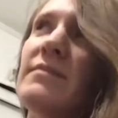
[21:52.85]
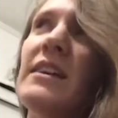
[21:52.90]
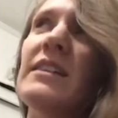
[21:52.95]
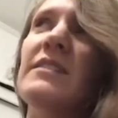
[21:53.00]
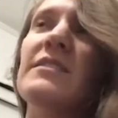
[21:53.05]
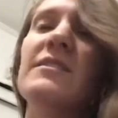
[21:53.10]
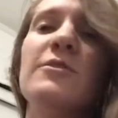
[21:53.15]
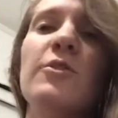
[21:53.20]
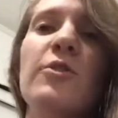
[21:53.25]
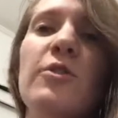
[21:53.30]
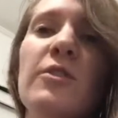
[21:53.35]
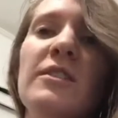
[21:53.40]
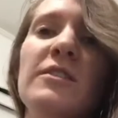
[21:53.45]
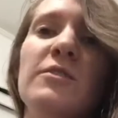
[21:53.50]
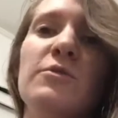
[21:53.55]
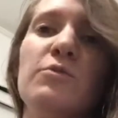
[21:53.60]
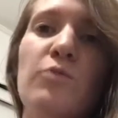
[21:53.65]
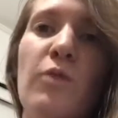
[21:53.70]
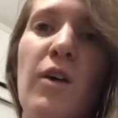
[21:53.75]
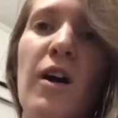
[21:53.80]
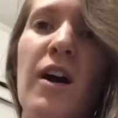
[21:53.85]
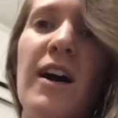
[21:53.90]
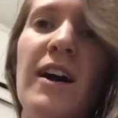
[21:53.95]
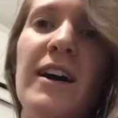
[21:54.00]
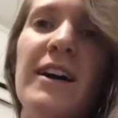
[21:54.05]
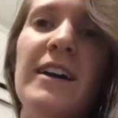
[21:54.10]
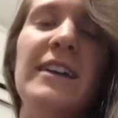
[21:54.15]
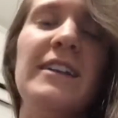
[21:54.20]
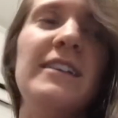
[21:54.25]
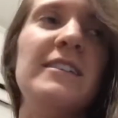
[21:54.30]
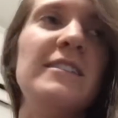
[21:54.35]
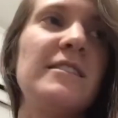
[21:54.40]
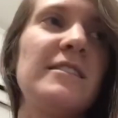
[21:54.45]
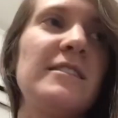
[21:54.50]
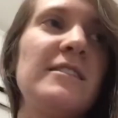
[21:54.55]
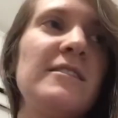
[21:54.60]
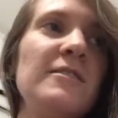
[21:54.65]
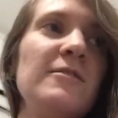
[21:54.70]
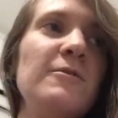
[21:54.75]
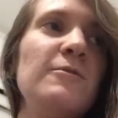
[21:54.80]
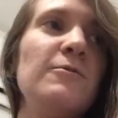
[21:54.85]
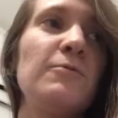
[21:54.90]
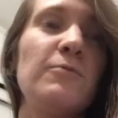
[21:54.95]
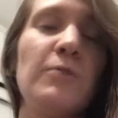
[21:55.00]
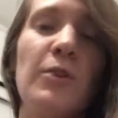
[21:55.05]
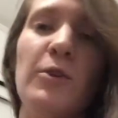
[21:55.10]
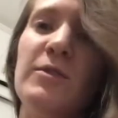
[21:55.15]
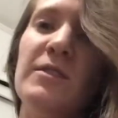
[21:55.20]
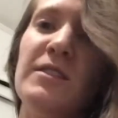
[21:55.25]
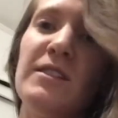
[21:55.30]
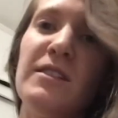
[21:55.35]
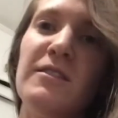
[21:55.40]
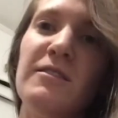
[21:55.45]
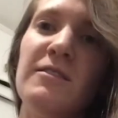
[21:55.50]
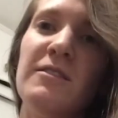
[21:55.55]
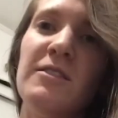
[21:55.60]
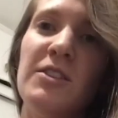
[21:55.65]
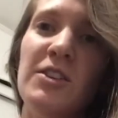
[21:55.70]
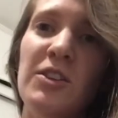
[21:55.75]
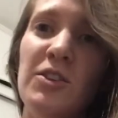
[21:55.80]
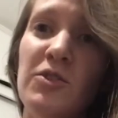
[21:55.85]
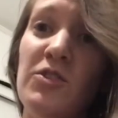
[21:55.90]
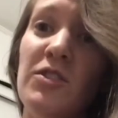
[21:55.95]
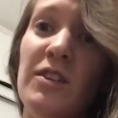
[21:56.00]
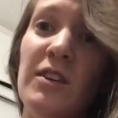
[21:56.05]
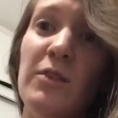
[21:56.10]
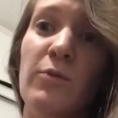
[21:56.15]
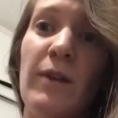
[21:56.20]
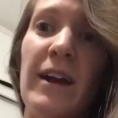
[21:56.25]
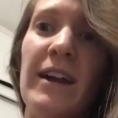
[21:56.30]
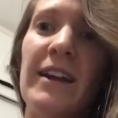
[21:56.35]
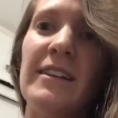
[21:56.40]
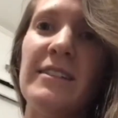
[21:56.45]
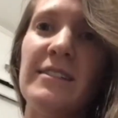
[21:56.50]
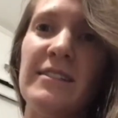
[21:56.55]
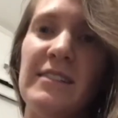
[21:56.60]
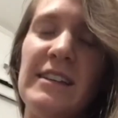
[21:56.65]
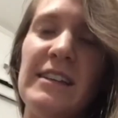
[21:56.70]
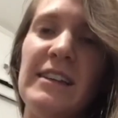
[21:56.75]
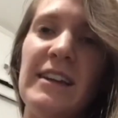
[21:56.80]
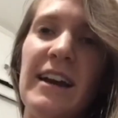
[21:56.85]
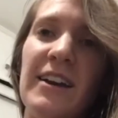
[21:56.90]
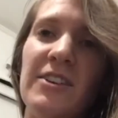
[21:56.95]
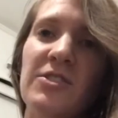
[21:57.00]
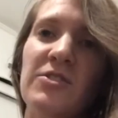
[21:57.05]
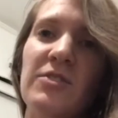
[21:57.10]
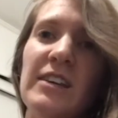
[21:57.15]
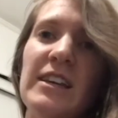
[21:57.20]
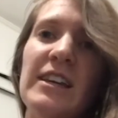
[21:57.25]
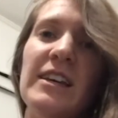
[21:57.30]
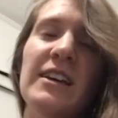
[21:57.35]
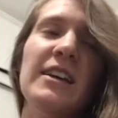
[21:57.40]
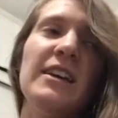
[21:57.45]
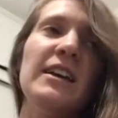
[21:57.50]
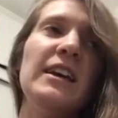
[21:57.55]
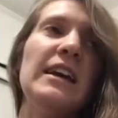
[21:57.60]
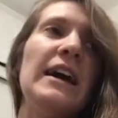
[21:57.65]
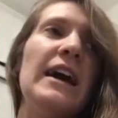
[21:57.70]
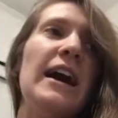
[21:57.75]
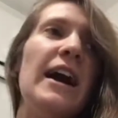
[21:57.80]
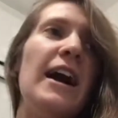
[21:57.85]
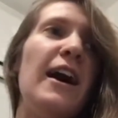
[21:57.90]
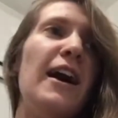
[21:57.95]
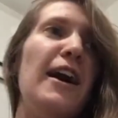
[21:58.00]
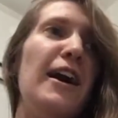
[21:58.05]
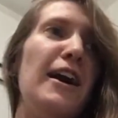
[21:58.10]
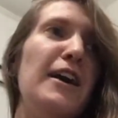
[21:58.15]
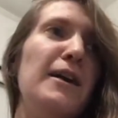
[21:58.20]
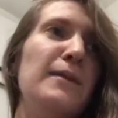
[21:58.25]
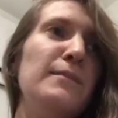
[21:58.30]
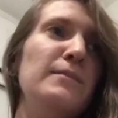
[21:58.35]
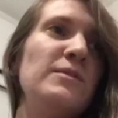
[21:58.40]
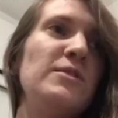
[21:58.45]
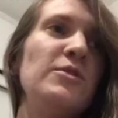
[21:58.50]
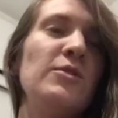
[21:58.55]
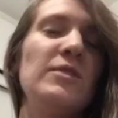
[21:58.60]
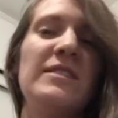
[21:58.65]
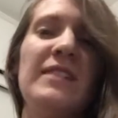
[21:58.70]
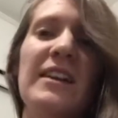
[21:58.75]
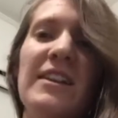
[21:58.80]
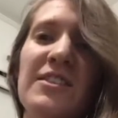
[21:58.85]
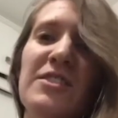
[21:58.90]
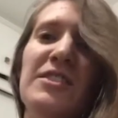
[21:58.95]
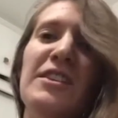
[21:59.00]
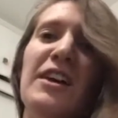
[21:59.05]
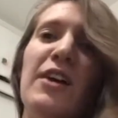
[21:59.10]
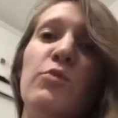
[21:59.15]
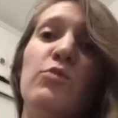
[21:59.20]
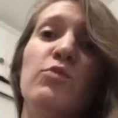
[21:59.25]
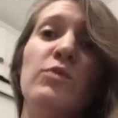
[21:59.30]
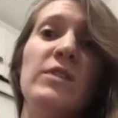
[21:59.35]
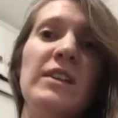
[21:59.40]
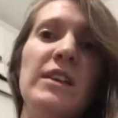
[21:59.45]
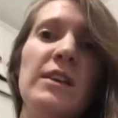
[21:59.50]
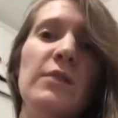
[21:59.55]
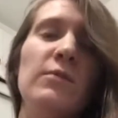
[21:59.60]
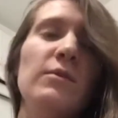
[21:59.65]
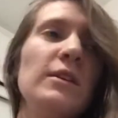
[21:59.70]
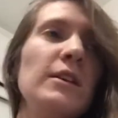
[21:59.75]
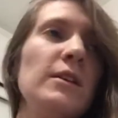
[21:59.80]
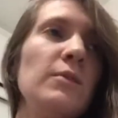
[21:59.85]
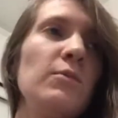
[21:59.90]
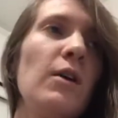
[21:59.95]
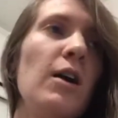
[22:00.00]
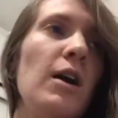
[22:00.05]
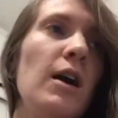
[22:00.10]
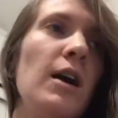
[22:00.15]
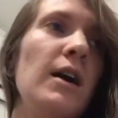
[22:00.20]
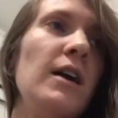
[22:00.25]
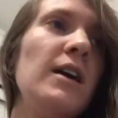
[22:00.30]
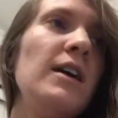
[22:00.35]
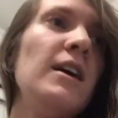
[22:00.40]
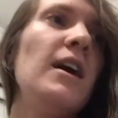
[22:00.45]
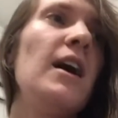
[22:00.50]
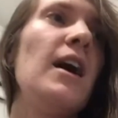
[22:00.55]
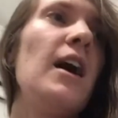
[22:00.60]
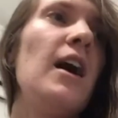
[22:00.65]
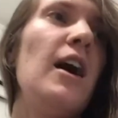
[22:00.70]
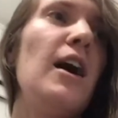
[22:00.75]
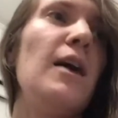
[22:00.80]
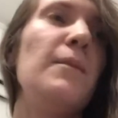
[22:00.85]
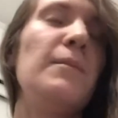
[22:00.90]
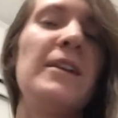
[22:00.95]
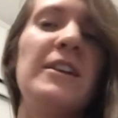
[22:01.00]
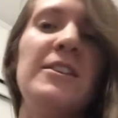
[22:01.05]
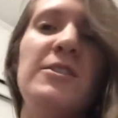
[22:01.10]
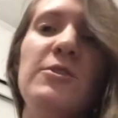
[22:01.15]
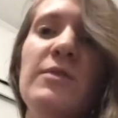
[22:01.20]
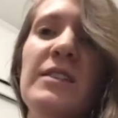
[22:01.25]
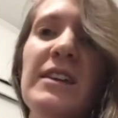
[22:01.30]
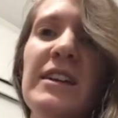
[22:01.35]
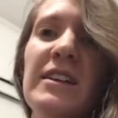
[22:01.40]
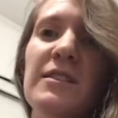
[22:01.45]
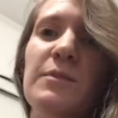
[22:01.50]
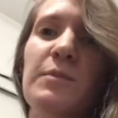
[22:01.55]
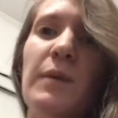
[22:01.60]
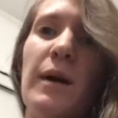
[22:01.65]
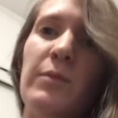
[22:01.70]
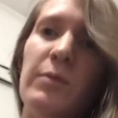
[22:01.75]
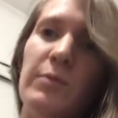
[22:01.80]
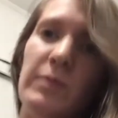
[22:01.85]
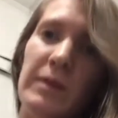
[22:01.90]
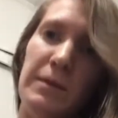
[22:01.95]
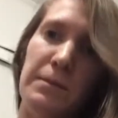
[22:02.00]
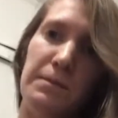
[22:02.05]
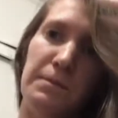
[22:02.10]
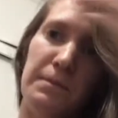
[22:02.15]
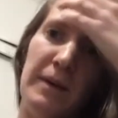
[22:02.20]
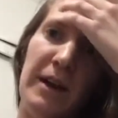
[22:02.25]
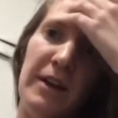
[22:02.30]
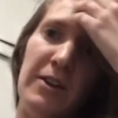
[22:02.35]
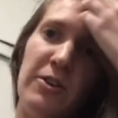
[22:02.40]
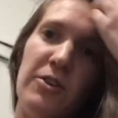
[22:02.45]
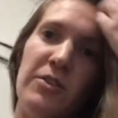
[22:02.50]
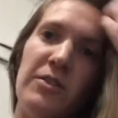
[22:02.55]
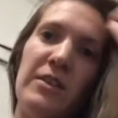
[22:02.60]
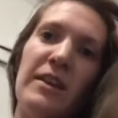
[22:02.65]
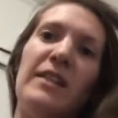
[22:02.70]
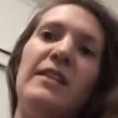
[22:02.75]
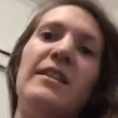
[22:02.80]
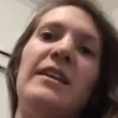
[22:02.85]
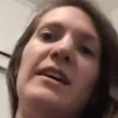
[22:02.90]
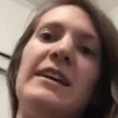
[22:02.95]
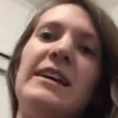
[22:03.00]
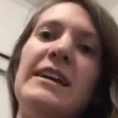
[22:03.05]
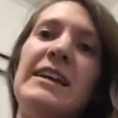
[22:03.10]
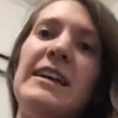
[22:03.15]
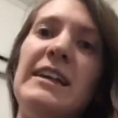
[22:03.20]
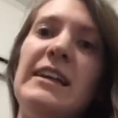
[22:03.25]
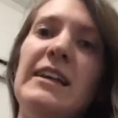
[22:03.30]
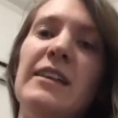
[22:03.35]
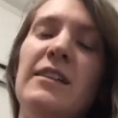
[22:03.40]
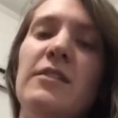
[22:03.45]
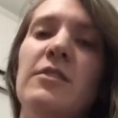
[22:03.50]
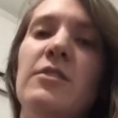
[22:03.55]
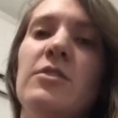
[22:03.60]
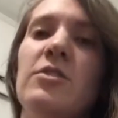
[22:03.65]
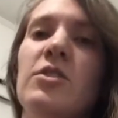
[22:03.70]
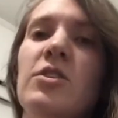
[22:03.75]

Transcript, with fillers: it's sold as raw, it is frozen, usually right at sea, actually. Um, so it's actually not really, really raw. Um, but I do think it's probably better than, like, eating